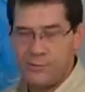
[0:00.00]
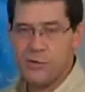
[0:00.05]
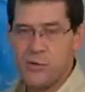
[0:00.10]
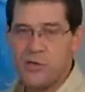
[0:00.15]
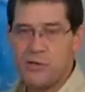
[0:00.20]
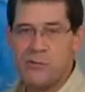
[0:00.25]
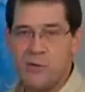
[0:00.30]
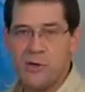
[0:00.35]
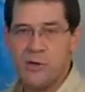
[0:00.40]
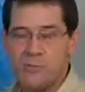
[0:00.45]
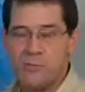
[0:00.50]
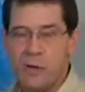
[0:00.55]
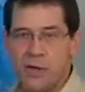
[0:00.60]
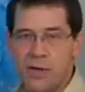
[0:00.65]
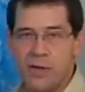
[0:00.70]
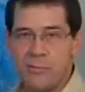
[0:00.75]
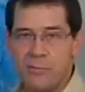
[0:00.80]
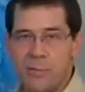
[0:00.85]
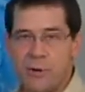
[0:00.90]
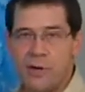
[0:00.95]
First of all,
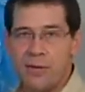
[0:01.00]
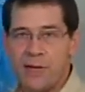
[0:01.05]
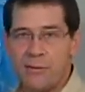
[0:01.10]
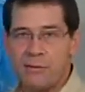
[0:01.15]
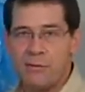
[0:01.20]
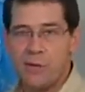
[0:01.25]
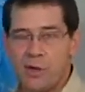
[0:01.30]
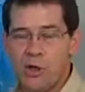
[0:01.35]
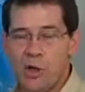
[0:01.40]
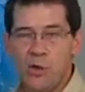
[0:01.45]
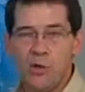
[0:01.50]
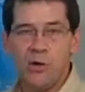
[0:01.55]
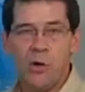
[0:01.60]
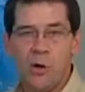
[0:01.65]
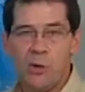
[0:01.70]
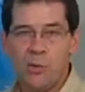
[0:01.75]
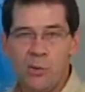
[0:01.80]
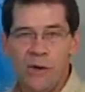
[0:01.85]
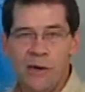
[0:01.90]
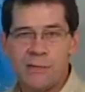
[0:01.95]
praying. Go to
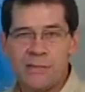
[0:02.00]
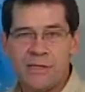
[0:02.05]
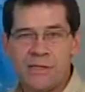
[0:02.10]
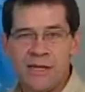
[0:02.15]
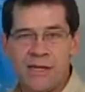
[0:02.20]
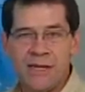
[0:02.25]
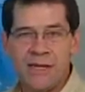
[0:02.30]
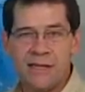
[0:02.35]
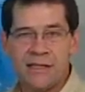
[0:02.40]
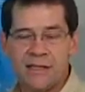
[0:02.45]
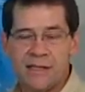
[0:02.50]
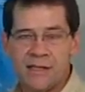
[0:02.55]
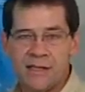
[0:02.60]
our website,